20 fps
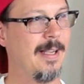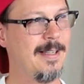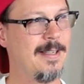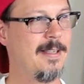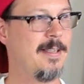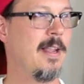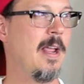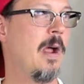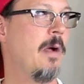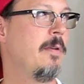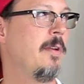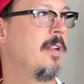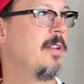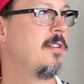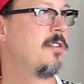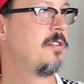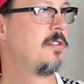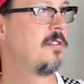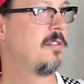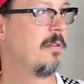It
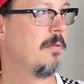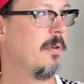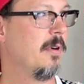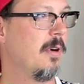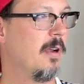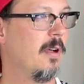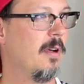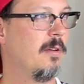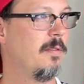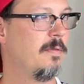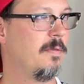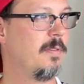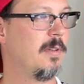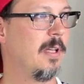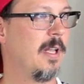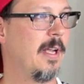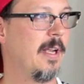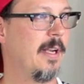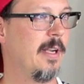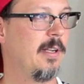sounded sort of
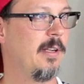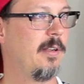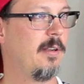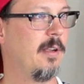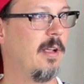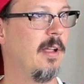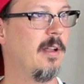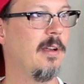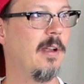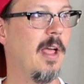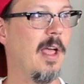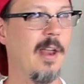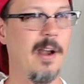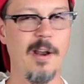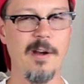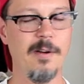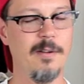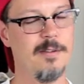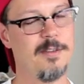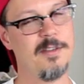like, and, and
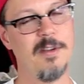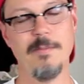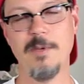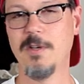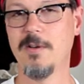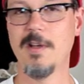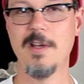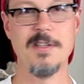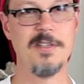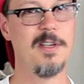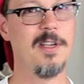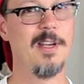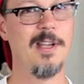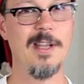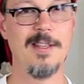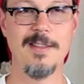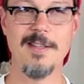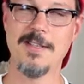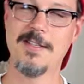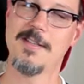I don't, some of you guys are going
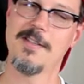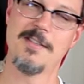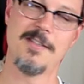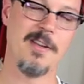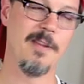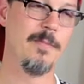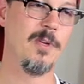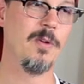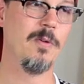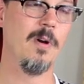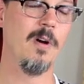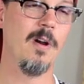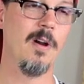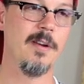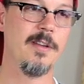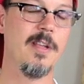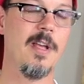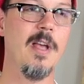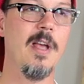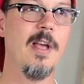to get this, some of you
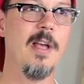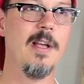aren't.